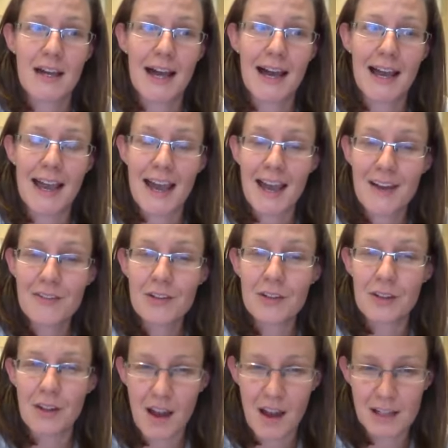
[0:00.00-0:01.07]
I have a
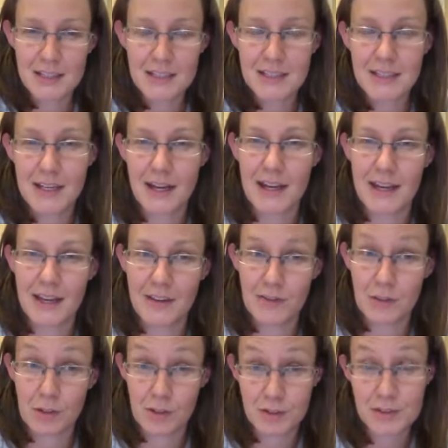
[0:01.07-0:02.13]
lot that I
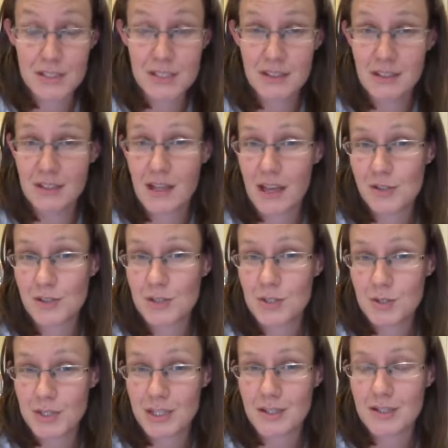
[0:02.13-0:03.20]
have learned in the last
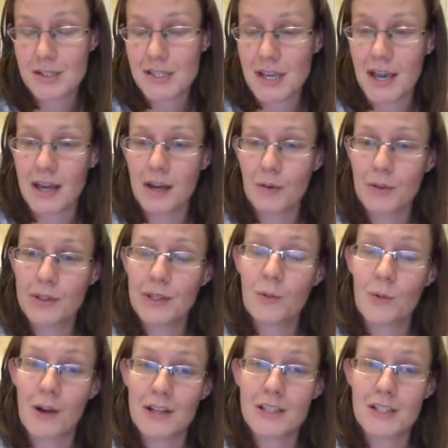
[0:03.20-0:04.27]
2 years, and I really
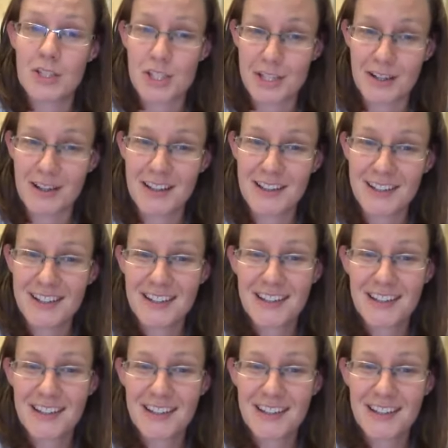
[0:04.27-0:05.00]
want to share it.